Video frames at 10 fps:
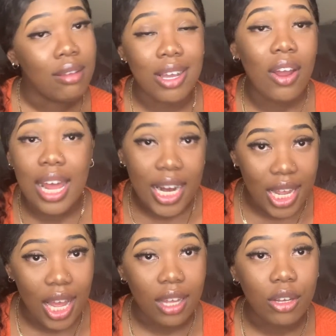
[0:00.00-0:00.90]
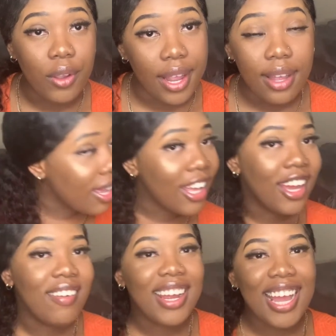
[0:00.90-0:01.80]
I'm not gonna lie to y'all, okay?
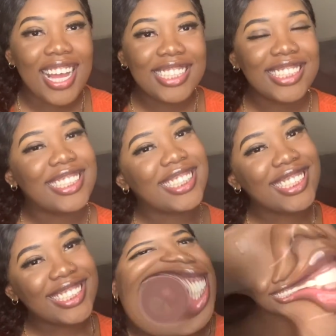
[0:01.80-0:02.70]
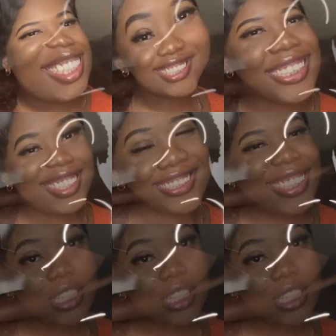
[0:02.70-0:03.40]
All right, guys. Let me